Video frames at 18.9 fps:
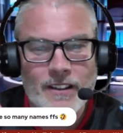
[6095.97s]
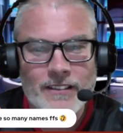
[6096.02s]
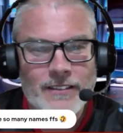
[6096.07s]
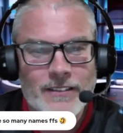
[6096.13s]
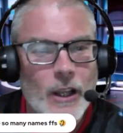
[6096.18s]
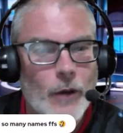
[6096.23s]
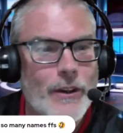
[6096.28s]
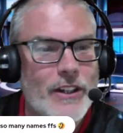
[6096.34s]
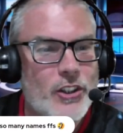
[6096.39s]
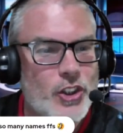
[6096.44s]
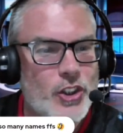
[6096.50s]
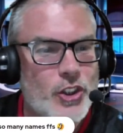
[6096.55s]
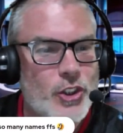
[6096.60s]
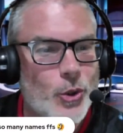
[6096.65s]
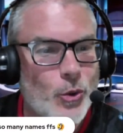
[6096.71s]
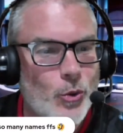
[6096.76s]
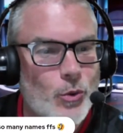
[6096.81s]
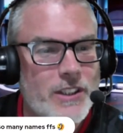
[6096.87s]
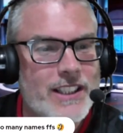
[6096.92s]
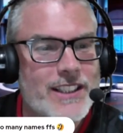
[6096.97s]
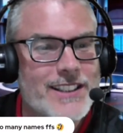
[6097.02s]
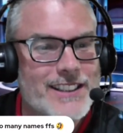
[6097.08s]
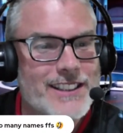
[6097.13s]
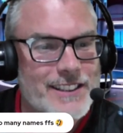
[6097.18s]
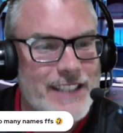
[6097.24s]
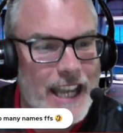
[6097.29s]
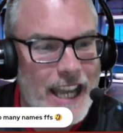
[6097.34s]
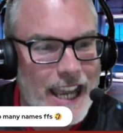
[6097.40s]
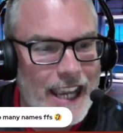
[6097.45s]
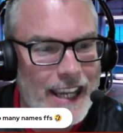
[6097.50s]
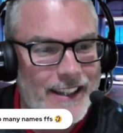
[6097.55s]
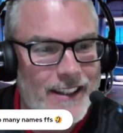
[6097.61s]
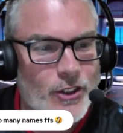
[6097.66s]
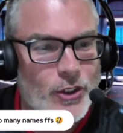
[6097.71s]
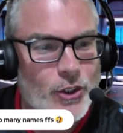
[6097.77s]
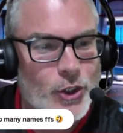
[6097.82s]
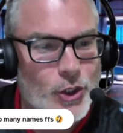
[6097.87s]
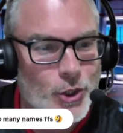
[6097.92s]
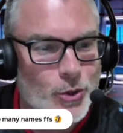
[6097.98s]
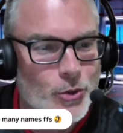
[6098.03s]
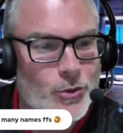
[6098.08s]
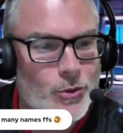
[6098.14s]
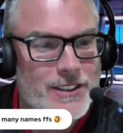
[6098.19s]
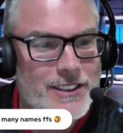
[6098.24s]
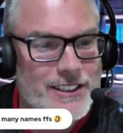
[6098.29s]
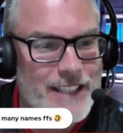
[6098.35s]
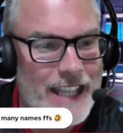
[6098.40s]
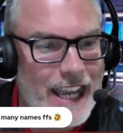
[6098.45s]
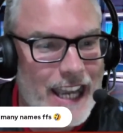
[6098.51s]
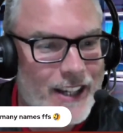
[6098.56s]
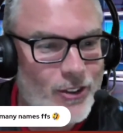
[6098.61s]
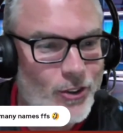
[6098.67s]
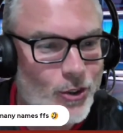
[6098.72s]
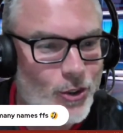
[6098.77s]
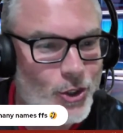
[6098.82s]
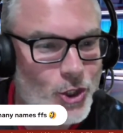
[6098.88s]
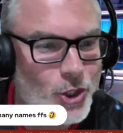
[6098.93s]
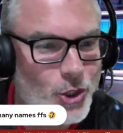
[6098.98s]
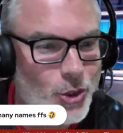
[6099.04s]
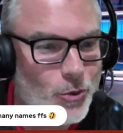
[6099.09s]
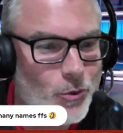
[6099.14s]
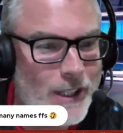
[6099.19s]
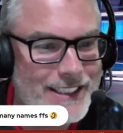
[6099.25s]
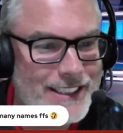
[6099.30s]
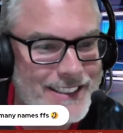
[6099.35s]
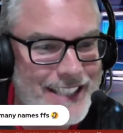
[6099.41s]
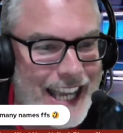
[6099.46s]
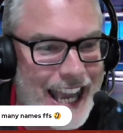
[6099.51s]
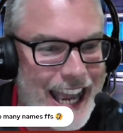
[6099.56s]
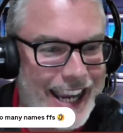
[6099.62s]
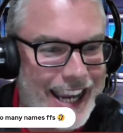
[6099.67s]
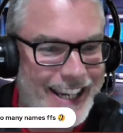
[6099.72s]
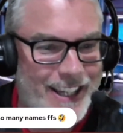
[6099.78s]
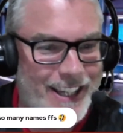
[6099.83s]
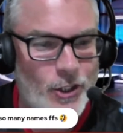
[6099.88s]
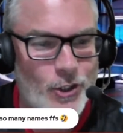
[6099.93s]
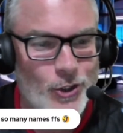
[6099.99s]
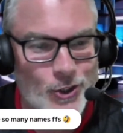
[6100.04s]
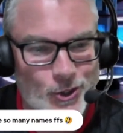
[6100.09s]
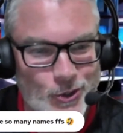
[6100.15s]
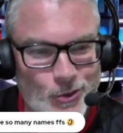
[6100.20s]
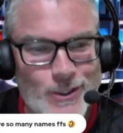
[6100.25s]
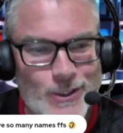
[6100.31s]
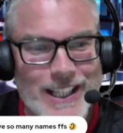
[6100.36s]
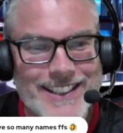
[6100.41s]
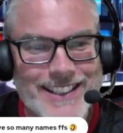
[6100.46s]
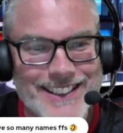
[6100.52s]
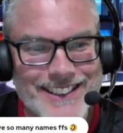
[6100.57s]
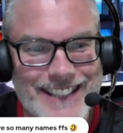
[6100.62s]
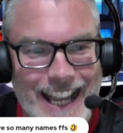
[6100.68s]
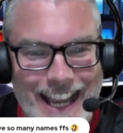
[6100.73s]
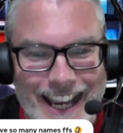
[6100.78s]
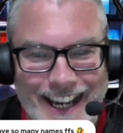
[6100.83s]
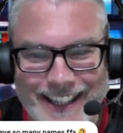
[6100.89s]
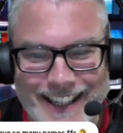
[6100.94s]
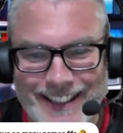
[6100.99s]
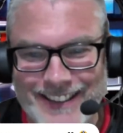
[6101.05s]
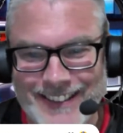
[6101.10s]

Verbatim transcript: no, it's short stack, short stack, not short attack, short stack.